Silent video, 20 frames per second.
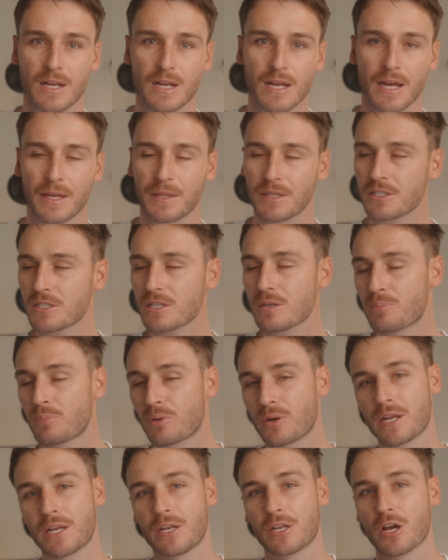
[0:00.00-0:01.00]
And this is a
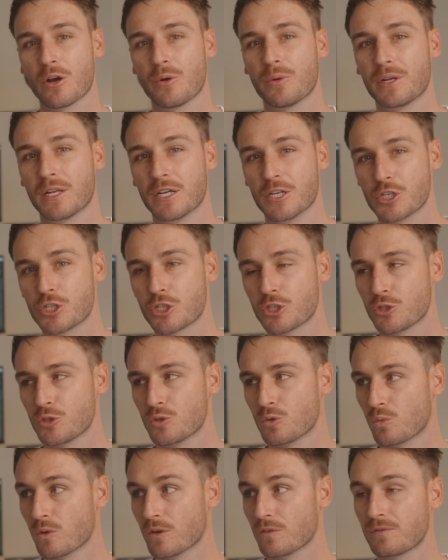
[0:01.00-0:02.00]
pretty known
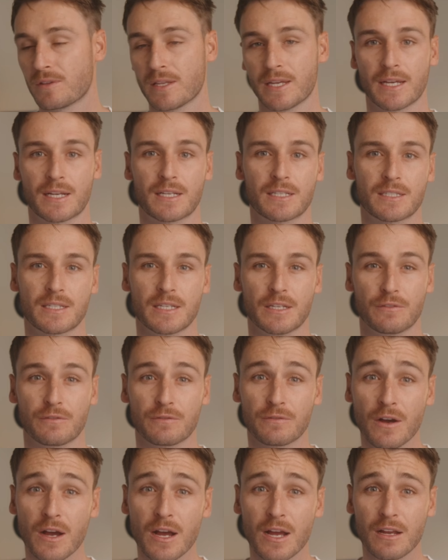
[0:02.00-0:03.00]
issue with the
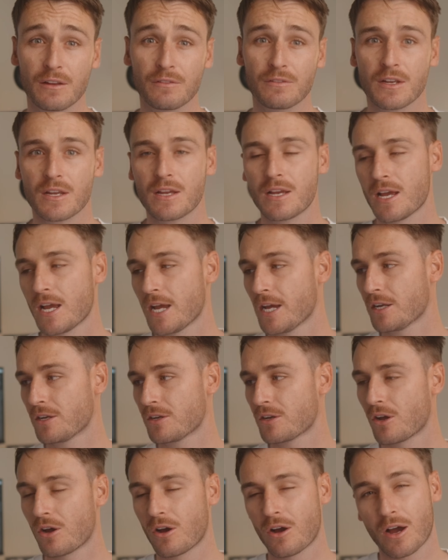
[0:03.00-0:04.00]
XT5,
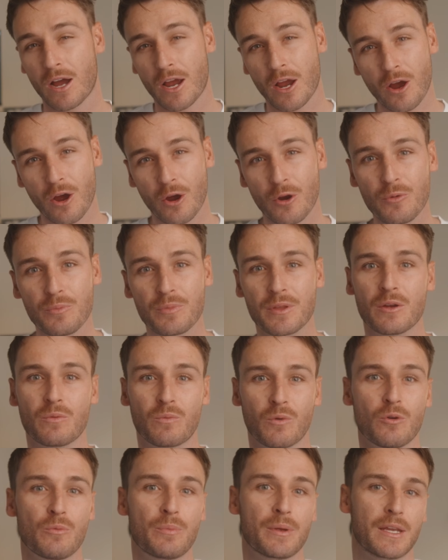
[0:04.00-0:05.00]
and I hope there
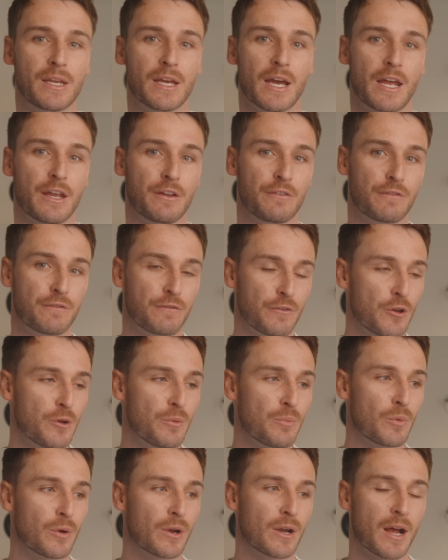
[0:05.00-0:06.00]
will be a
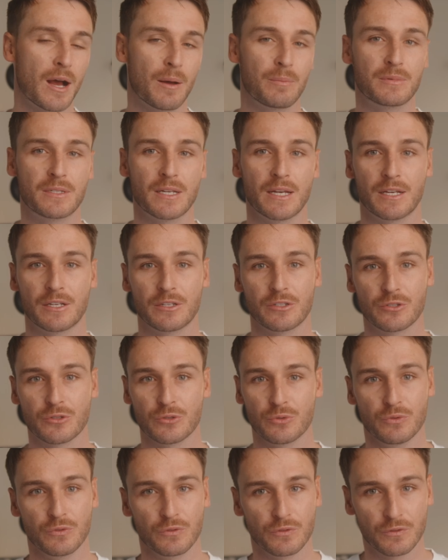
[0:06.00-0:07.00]
firmware update
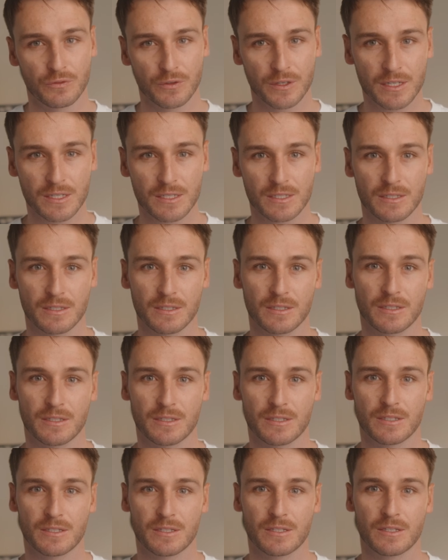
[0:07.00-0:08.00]
to fix
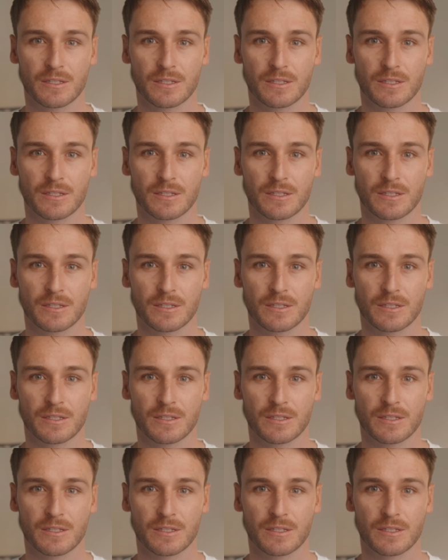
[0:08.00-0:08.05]
this.